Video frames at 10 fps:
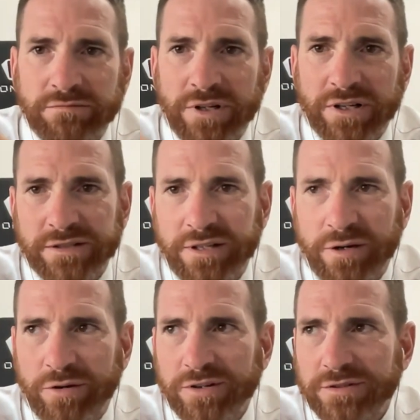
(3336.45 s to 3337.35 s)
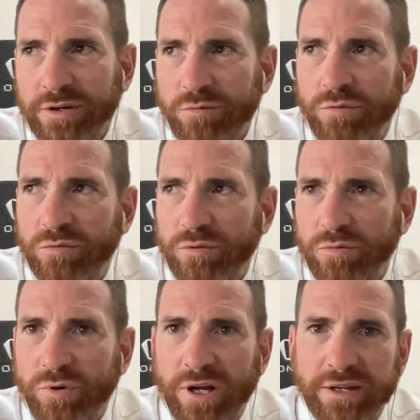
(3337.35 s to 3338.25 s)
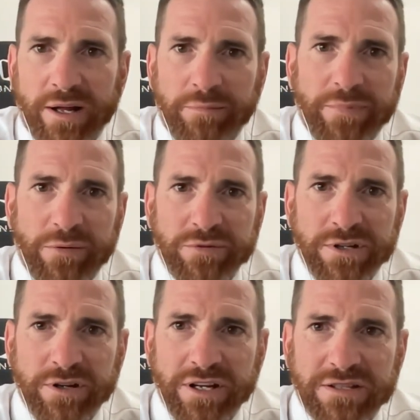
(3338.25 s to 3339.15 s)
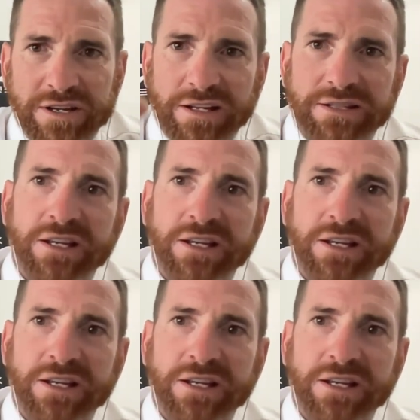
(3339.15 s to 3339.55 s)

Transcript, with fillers: I said, no worries. So we ended up, that was it. I get sacked.